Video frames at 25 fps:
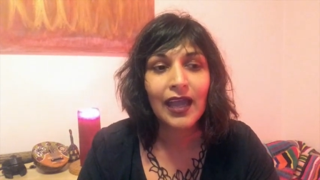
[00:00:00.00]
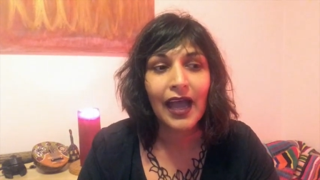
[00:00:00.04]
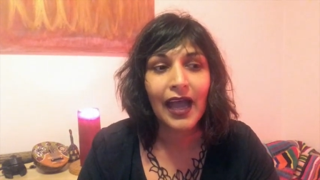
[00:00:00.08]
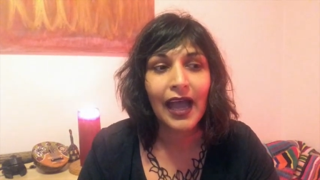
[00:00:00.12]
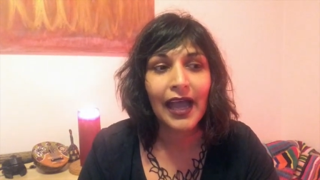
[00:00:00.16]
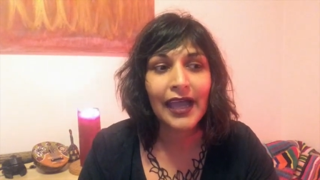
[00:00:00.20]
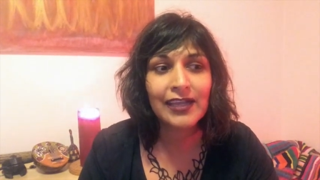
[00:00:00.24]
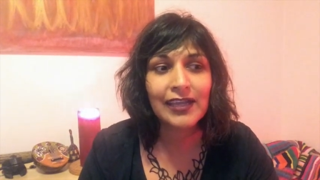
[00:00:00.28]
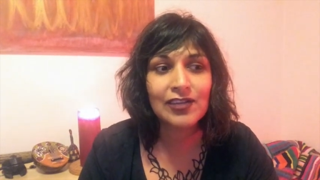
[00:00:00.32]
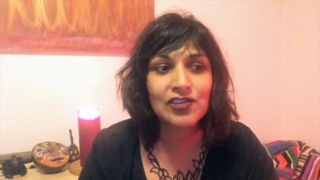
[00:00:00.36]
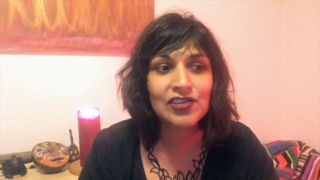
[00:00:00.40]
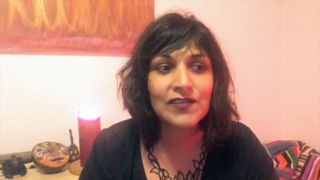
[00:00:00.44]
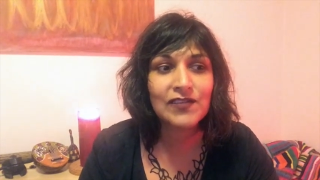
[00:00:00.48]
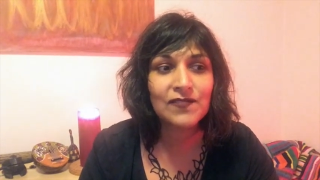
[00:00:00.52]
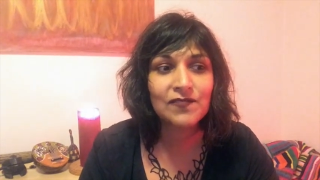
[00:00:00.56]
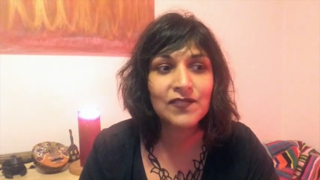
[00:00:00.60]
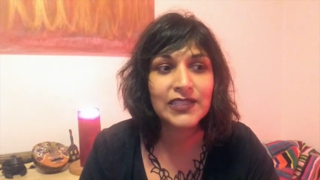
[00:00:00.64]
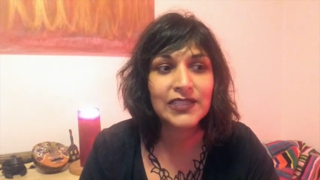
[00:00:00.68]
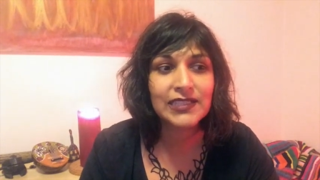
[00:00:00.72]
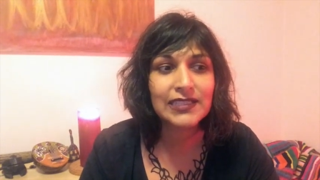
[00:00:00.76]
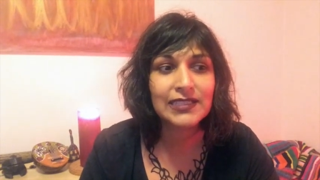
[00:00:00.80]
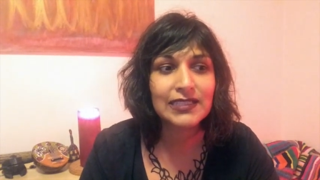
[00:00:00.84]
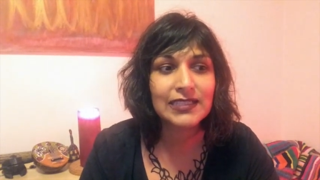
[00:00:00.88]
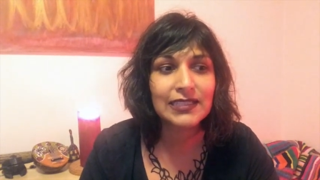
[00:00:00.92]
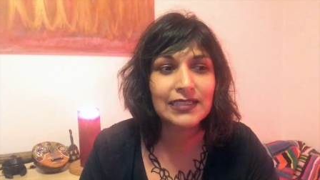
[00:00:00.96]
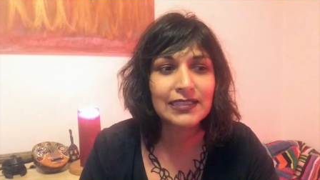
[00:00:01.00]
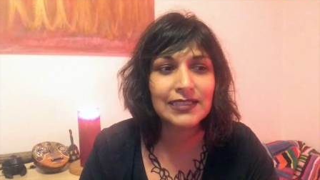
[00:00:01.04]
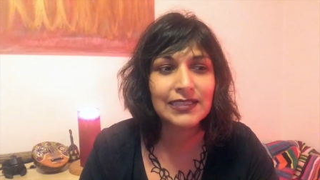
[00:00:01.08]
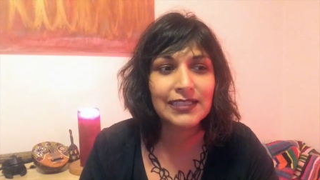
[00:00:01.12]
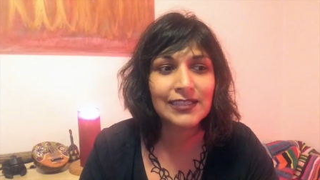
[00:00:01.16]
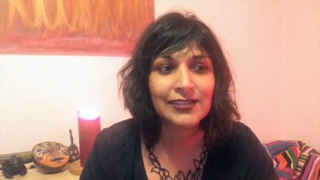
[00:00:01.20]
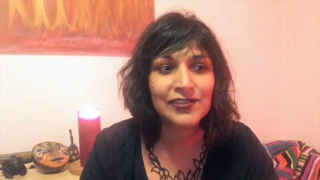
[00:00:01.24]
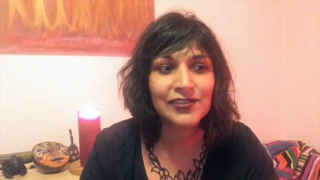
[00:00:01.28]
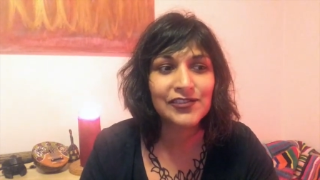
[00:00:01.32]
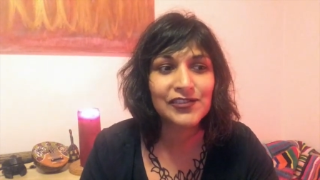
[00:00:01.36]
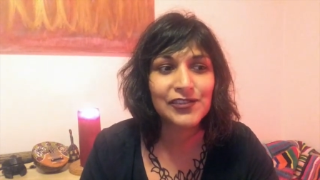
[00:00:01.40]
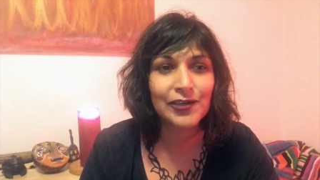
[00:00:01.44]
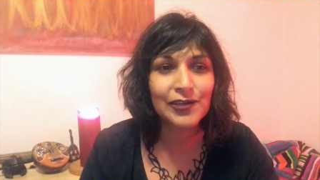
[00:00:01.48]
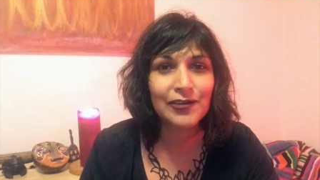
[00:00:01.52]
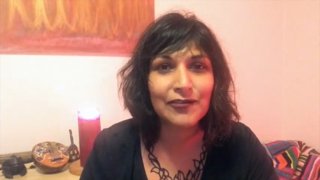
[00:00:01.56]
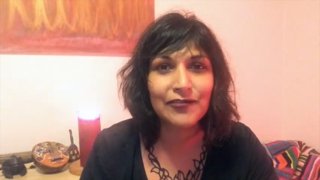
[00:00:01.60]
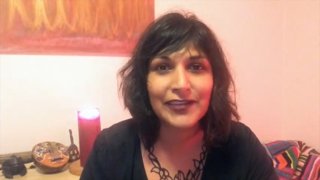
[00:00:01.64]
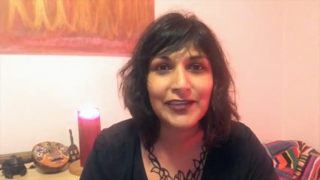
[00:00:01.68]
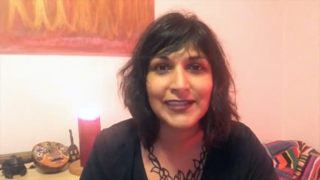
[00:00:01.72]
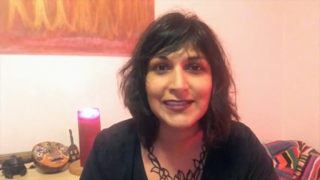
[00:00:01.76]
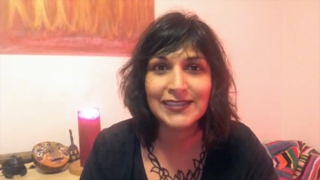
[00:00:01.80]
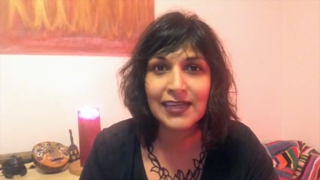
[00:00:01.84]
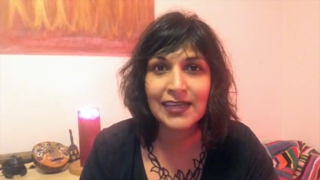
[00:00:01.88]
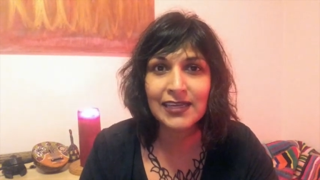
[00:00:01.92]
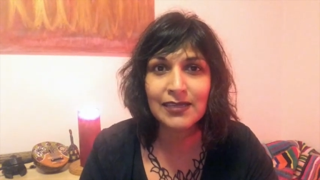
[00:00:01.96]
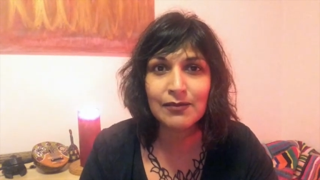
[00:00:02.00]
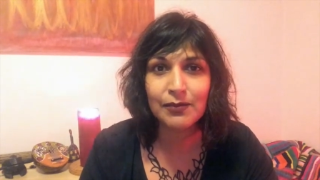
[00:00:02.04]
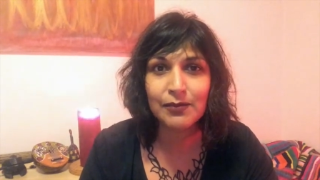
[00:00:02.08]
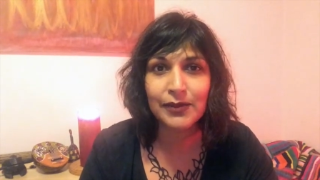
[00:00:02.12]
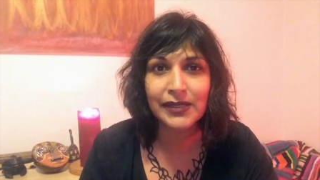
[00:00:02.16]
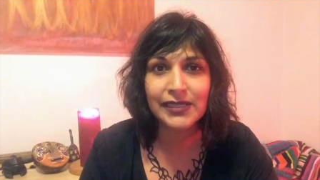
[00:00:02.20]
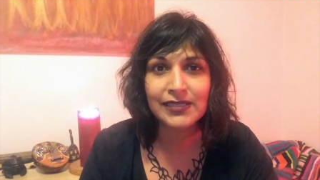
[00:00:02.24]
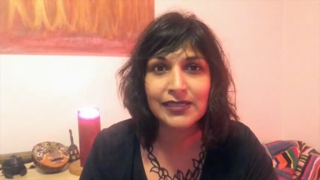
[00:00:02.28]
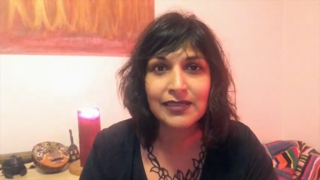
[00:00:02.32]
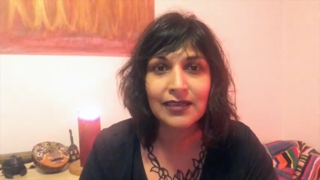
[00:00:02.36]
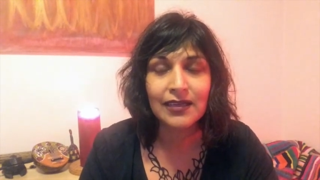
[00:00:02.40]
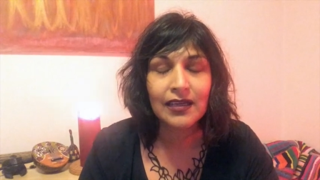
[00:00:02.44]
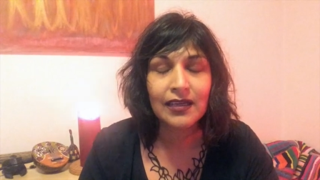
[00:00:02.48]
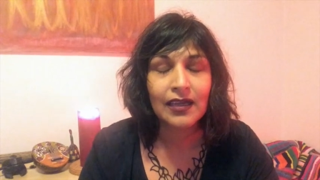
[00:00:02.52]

I actually felt a tinge of excitement.